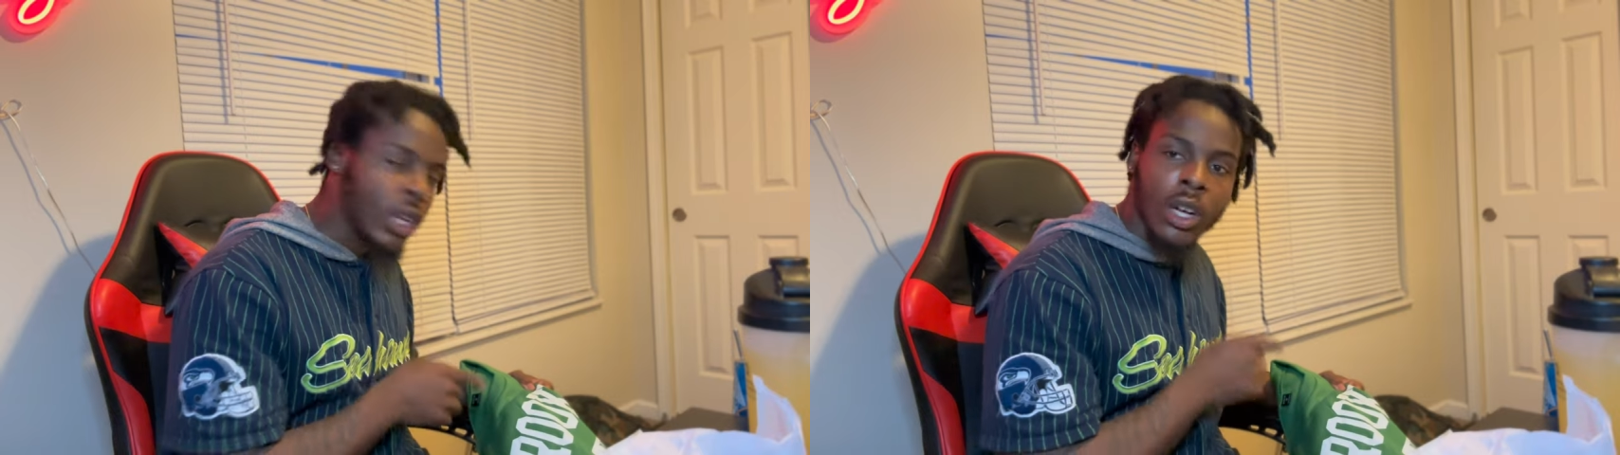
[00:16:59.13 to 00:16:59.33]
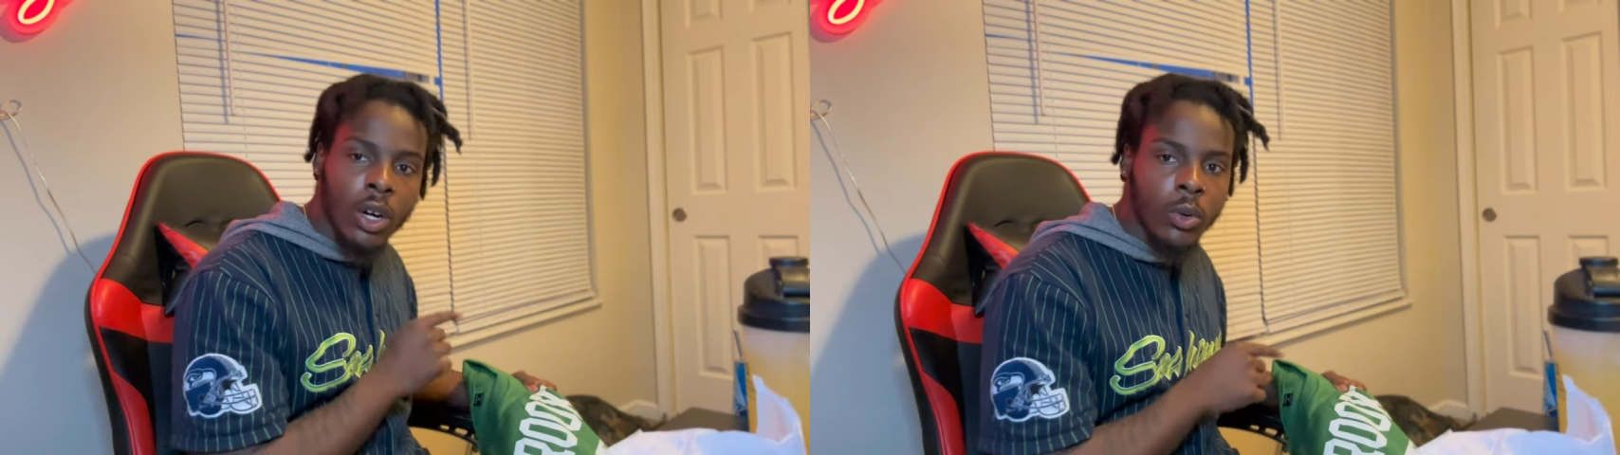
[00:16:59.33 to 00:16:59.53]

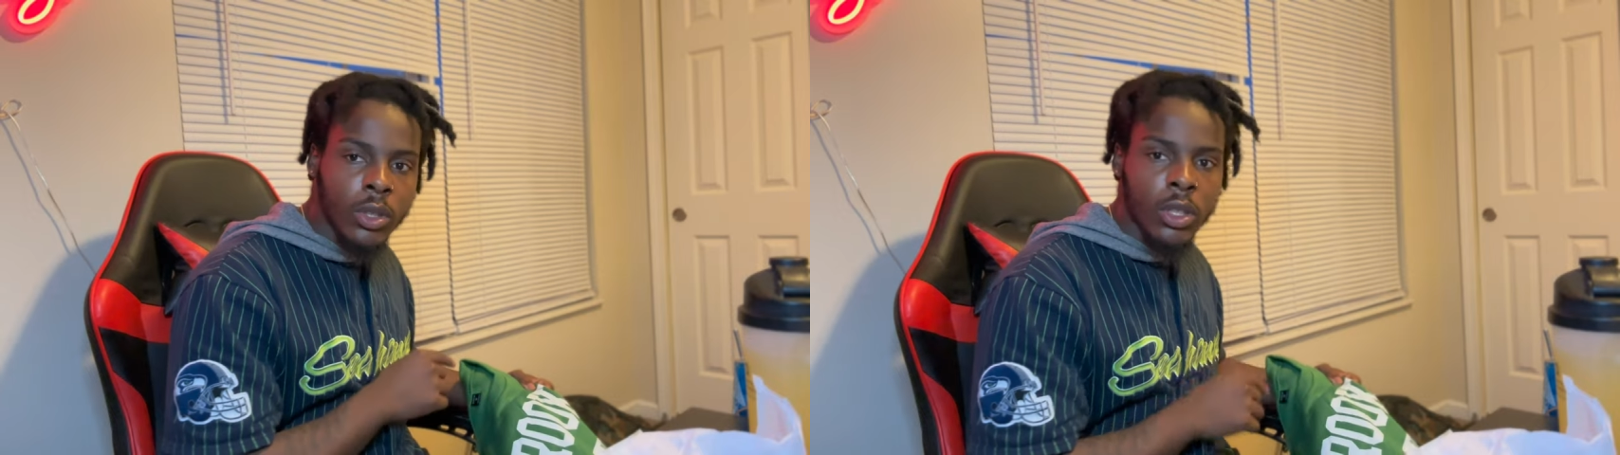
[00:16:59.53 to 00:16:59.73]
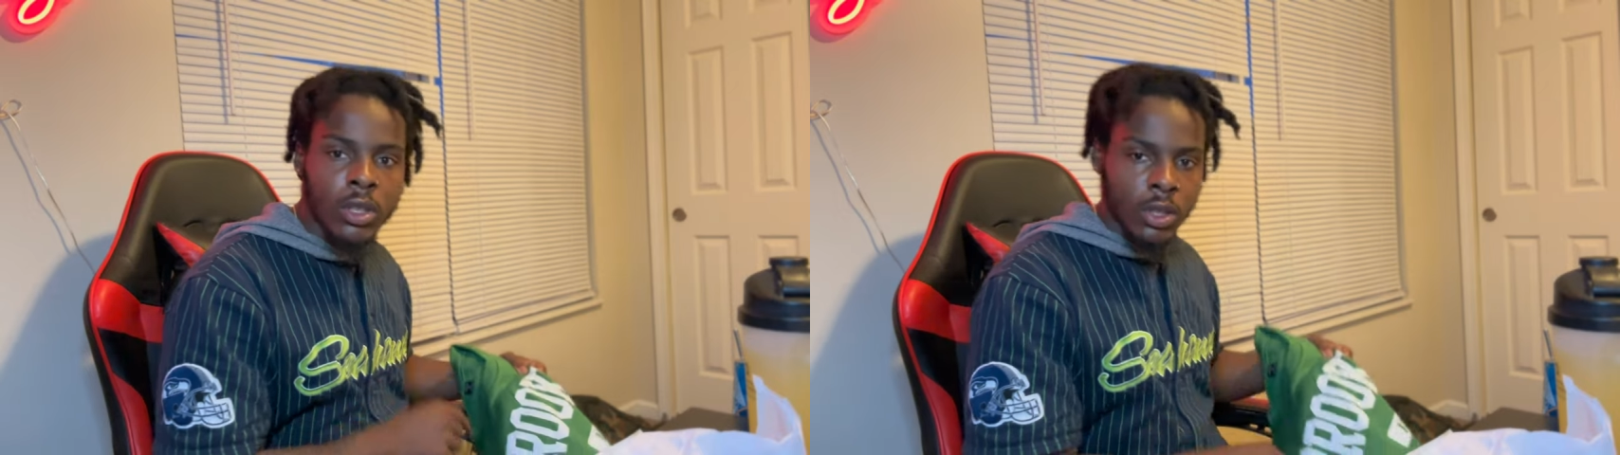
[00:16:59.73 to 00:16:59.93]
that go
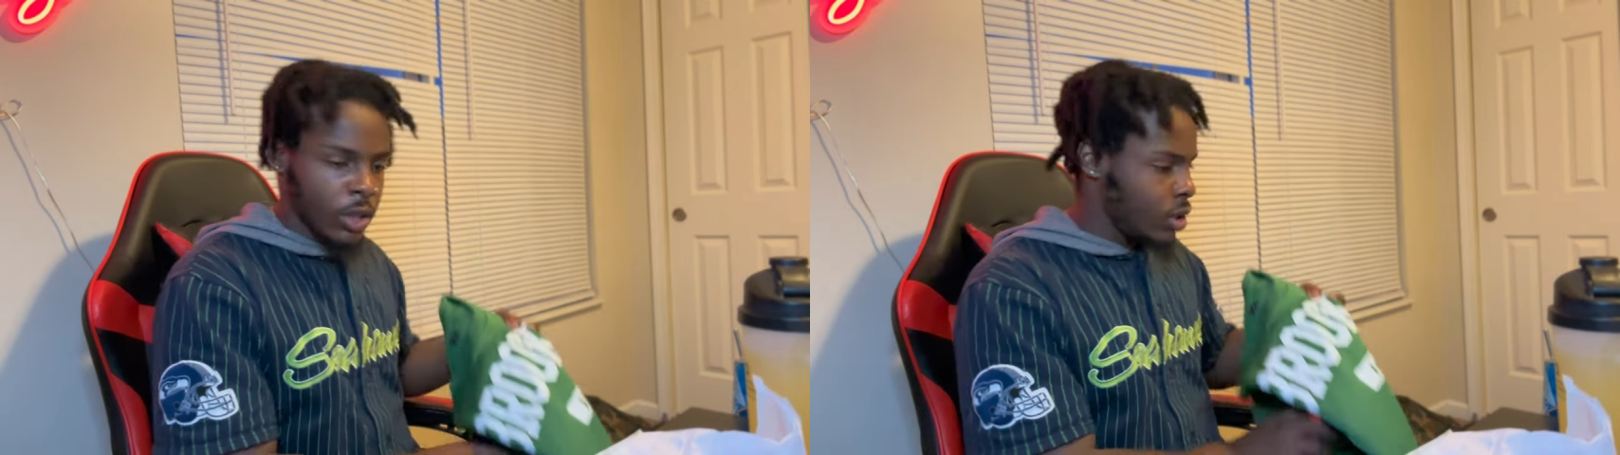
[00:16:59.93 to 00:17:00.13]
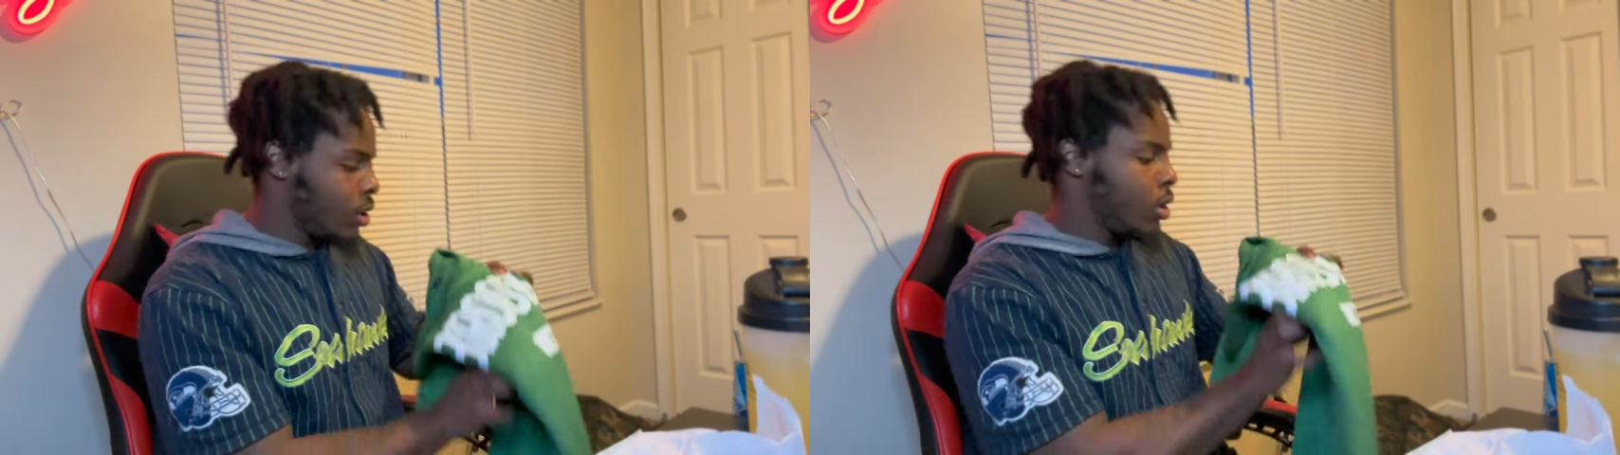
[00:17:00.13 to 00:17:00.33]
with this.
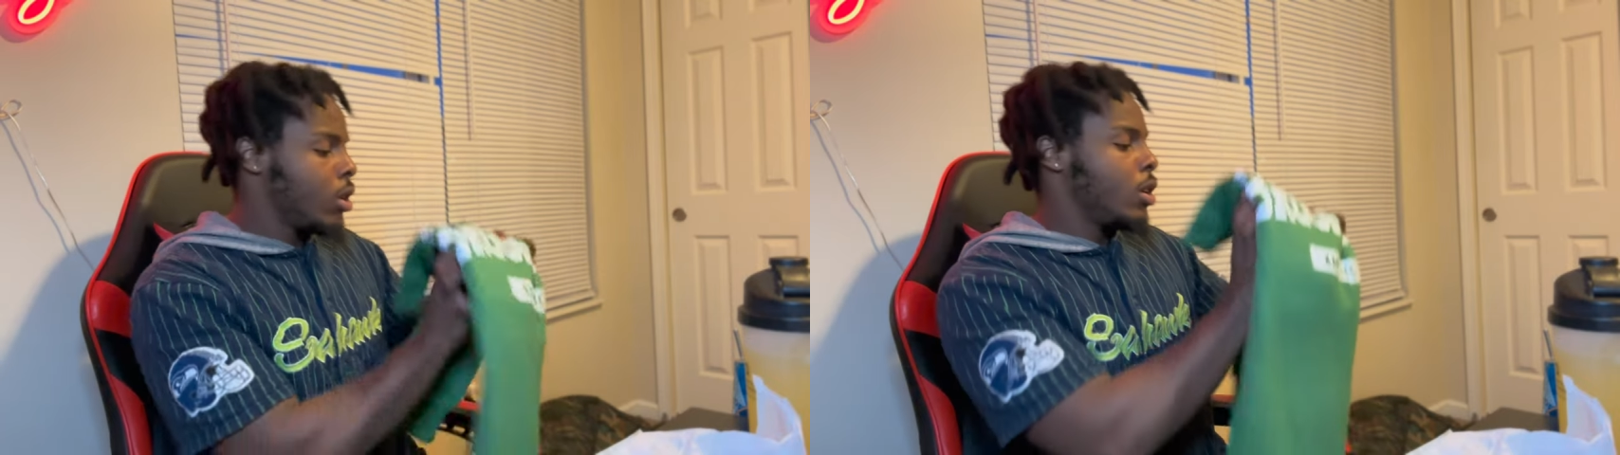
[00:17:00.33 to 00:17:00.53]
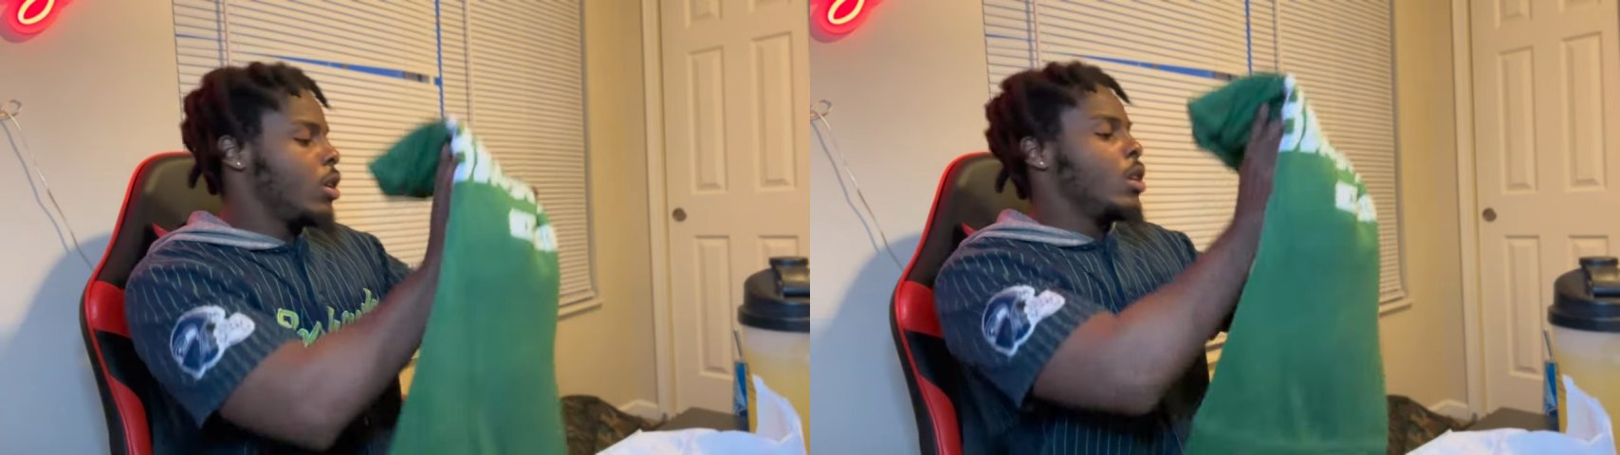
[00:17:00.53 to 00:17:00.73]

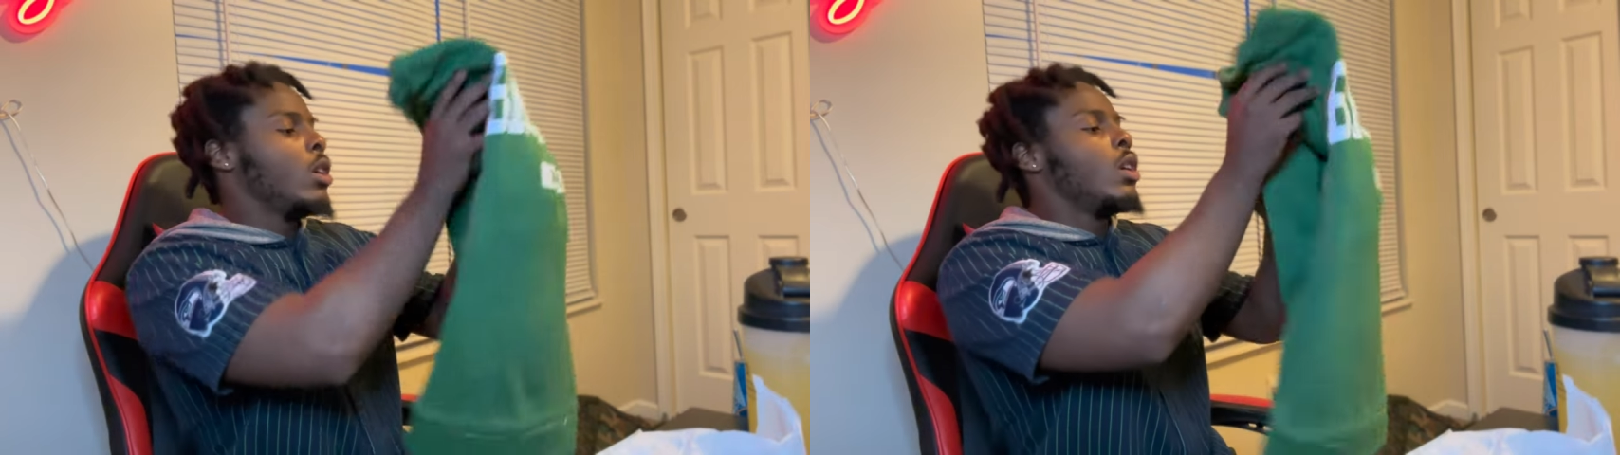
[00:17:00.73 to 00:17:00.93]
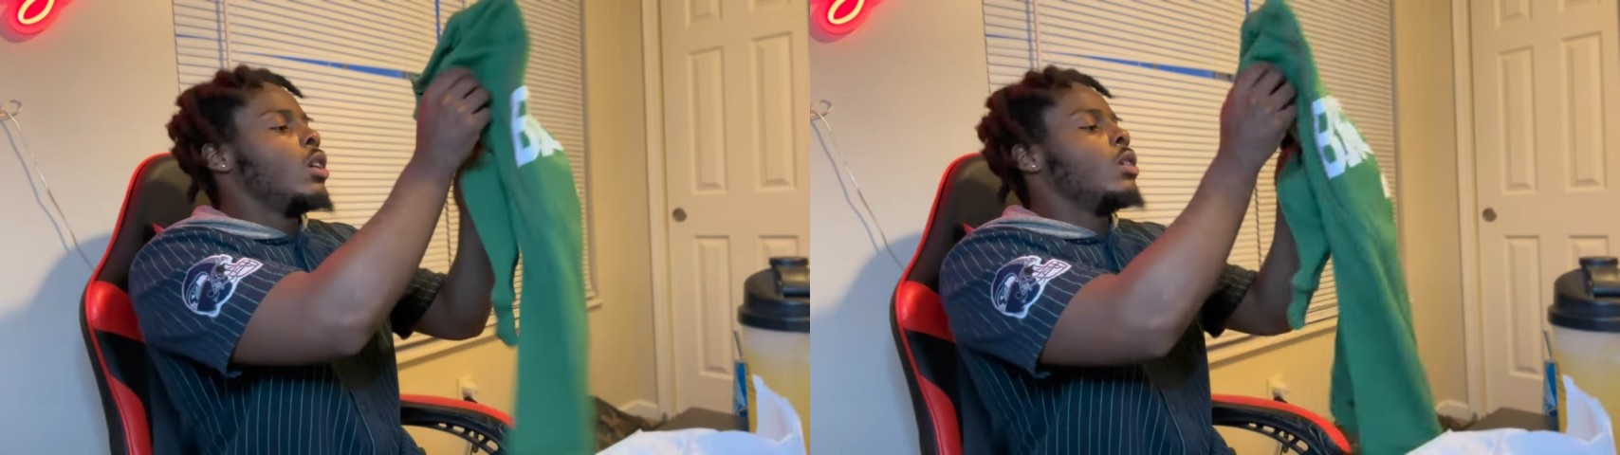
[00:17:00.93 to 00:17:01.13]

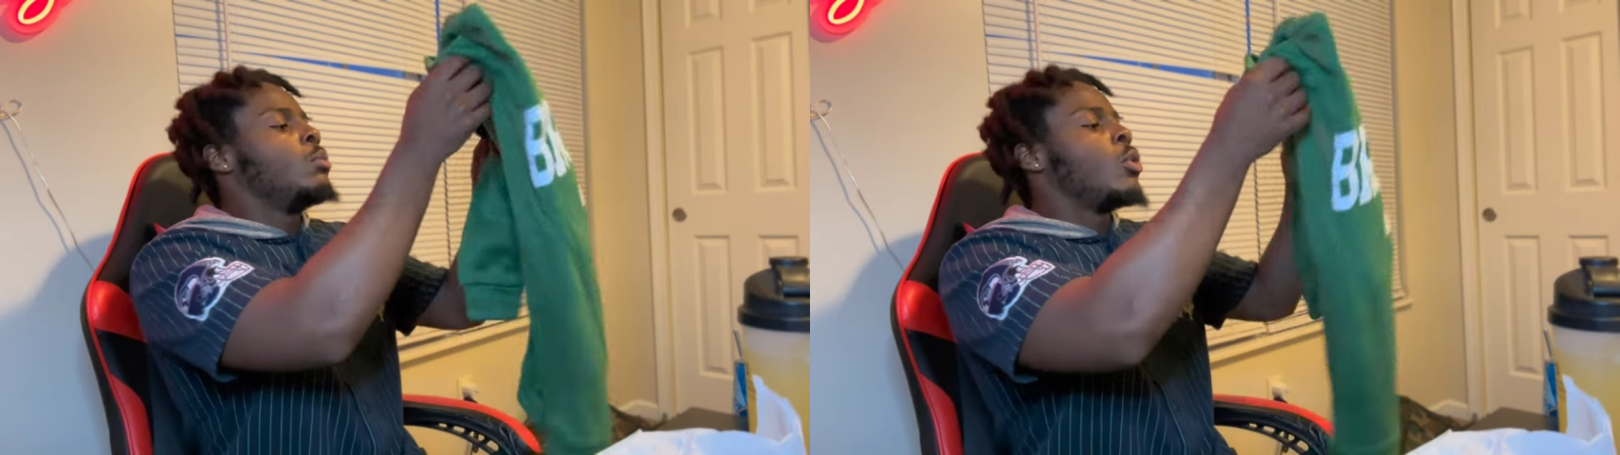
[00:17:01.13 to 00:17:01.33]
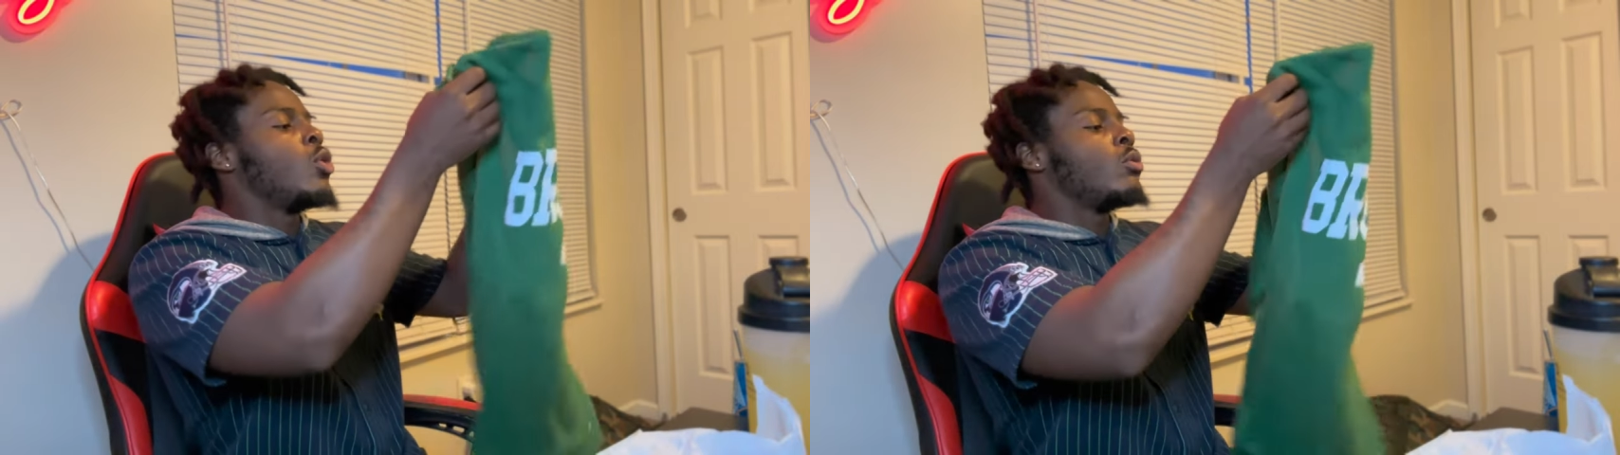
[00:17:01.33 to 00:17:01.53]

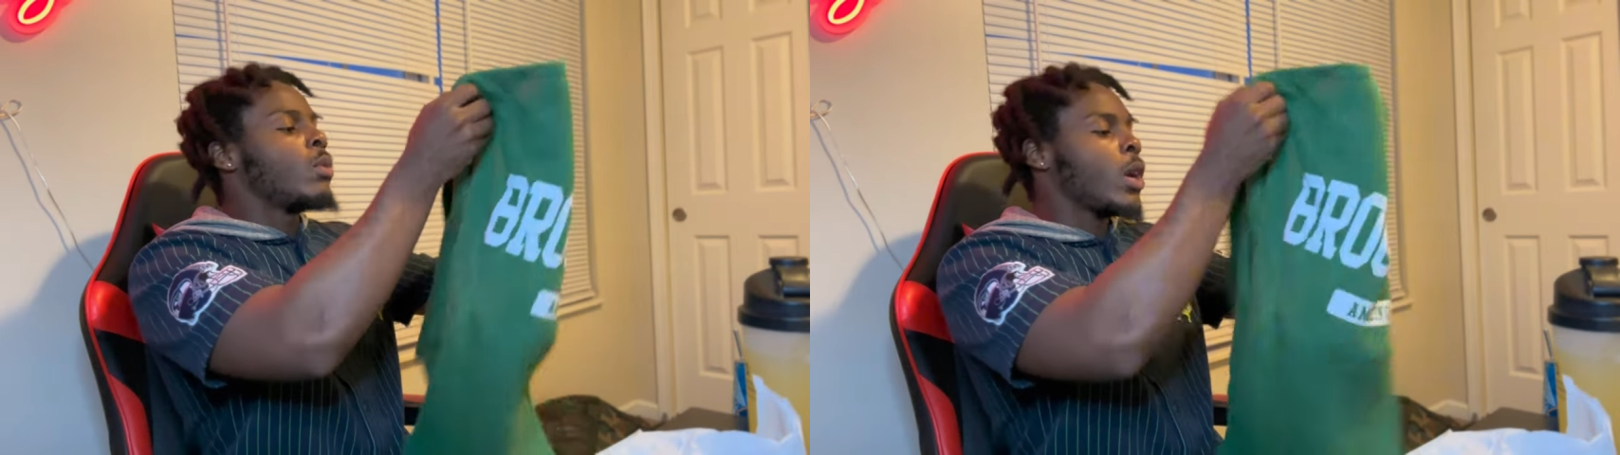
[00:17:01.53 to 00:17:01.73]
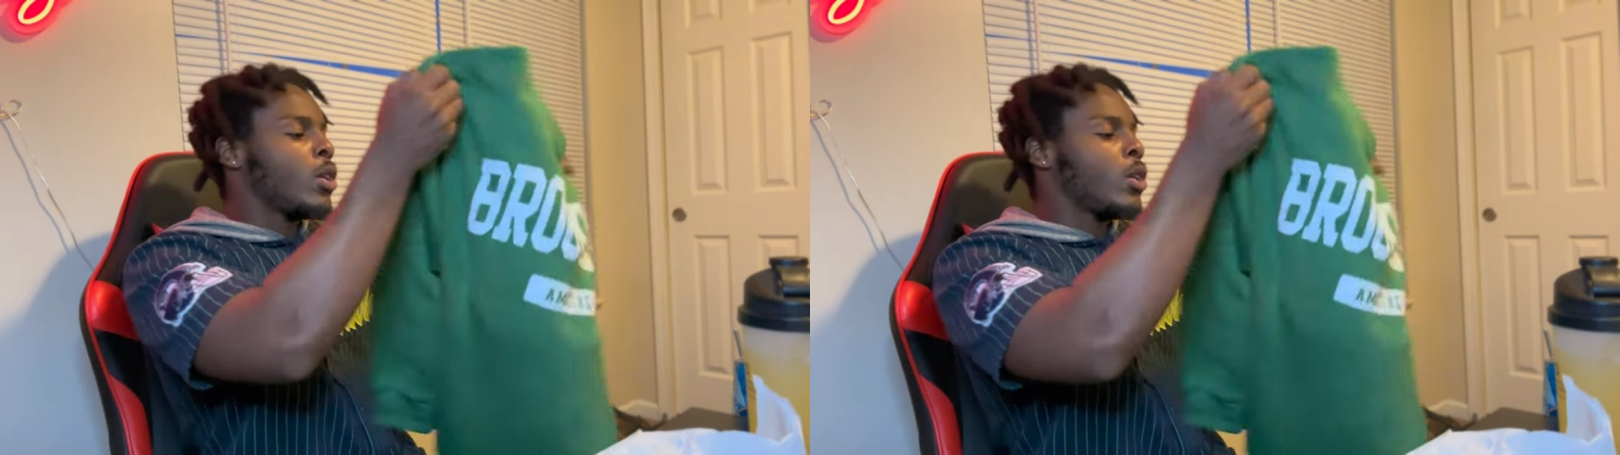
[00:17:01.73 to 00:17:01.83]
Boom, right